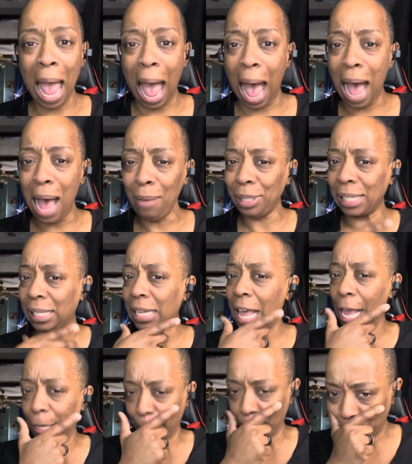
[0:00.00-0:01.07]
I'm just
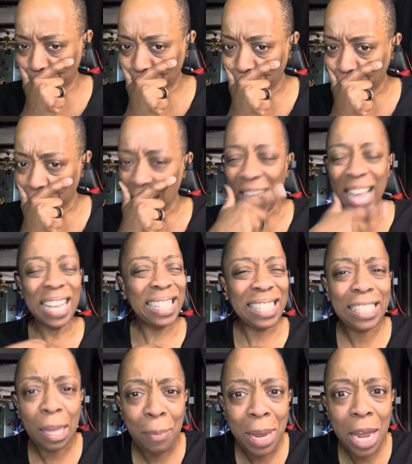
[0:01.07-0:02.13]
like, some of